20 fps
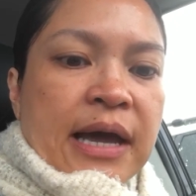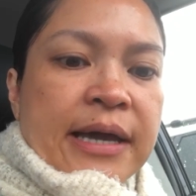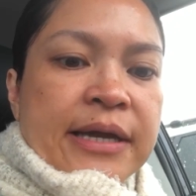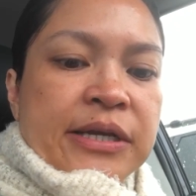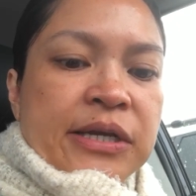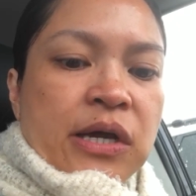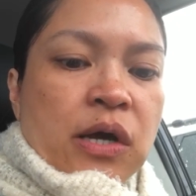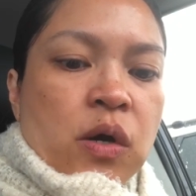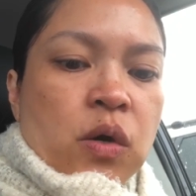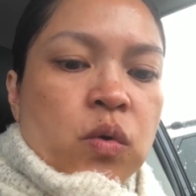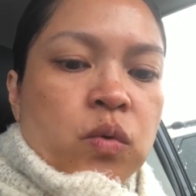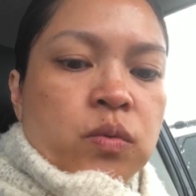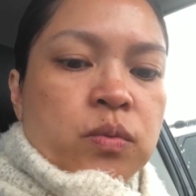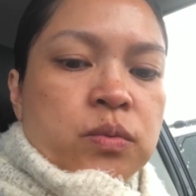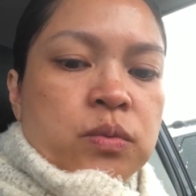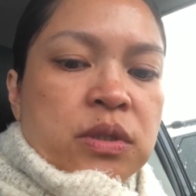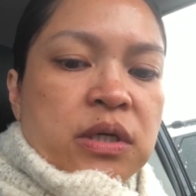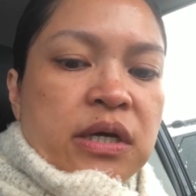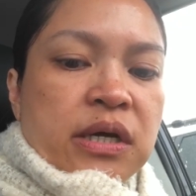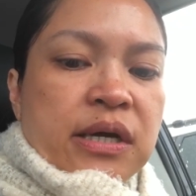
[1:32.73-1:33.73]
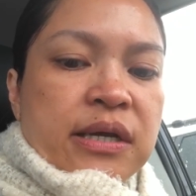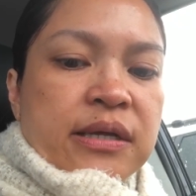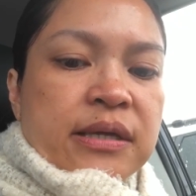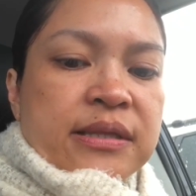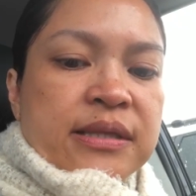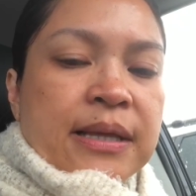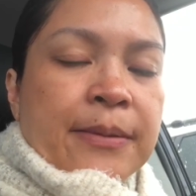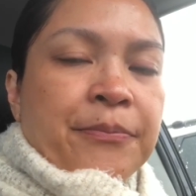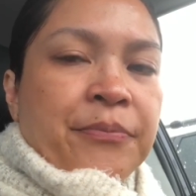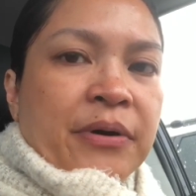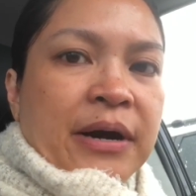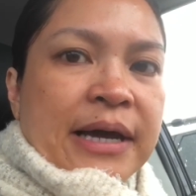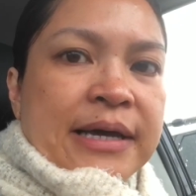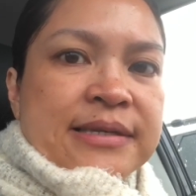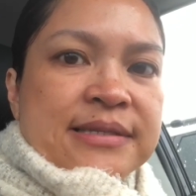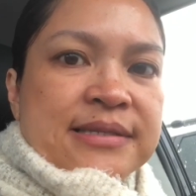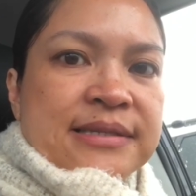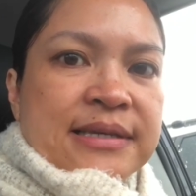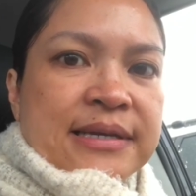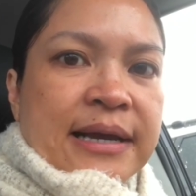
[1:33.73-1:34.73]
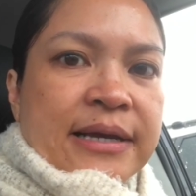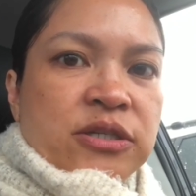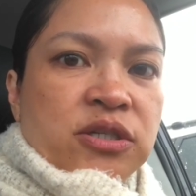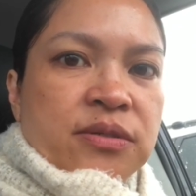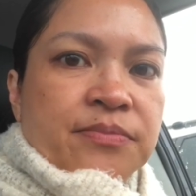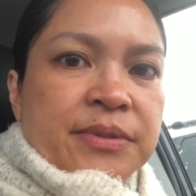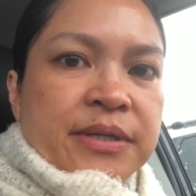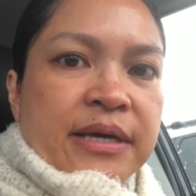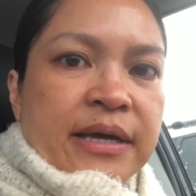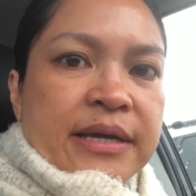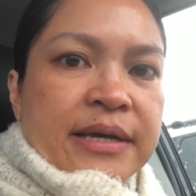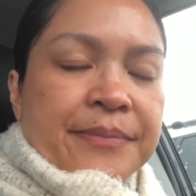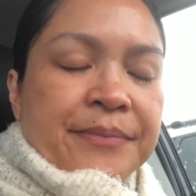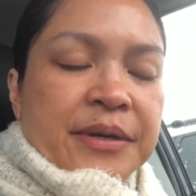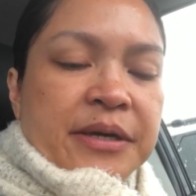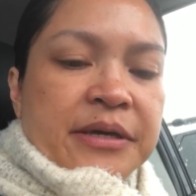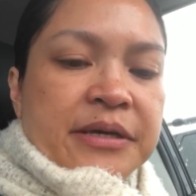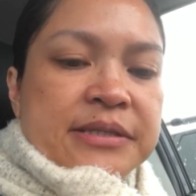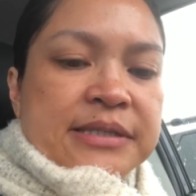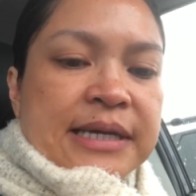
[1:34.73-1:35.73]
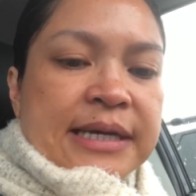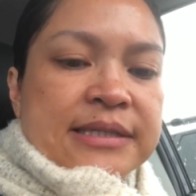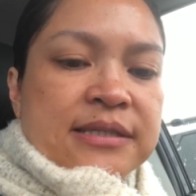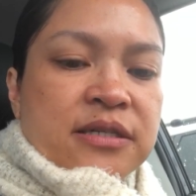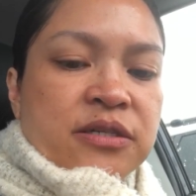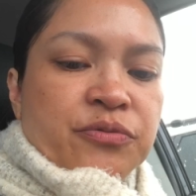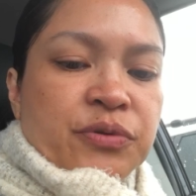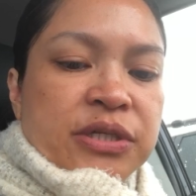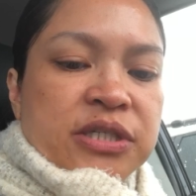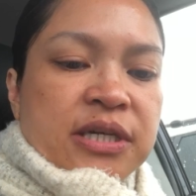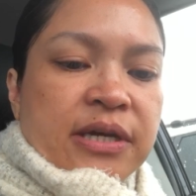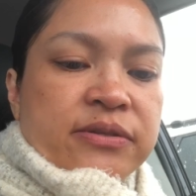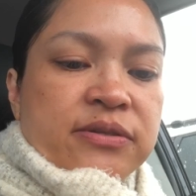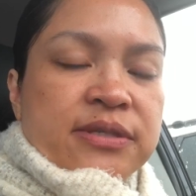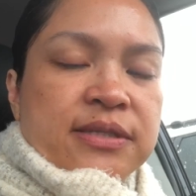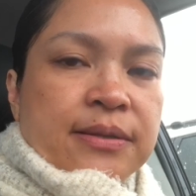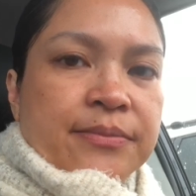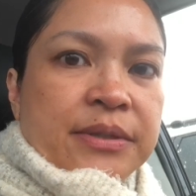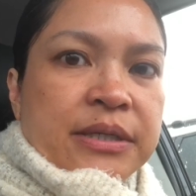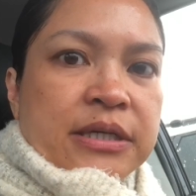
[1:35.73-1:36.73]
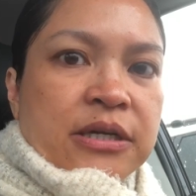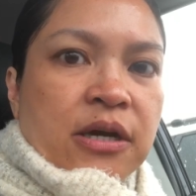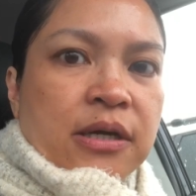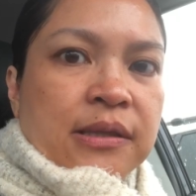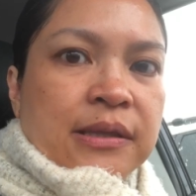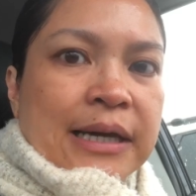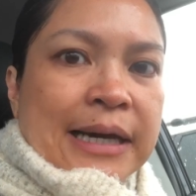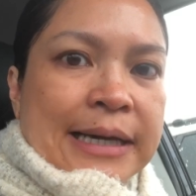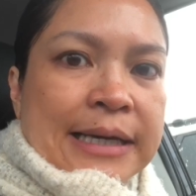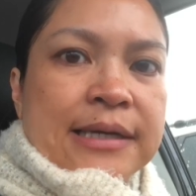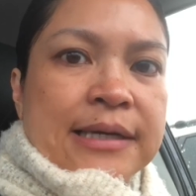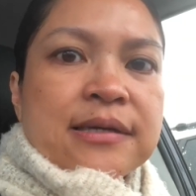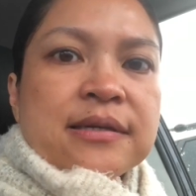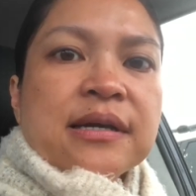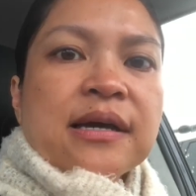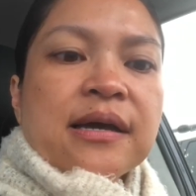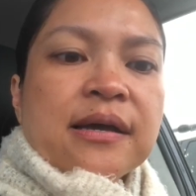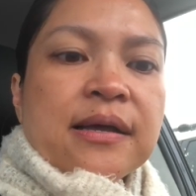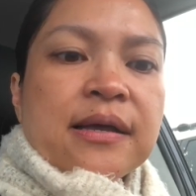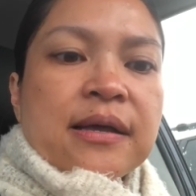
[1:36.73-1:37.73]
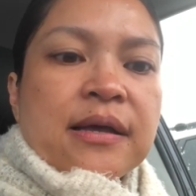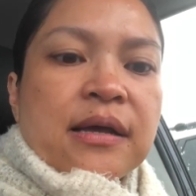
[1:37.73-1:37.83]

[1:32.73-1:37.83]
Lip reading: I know the price that I should be getting, because I did reach out to somebody online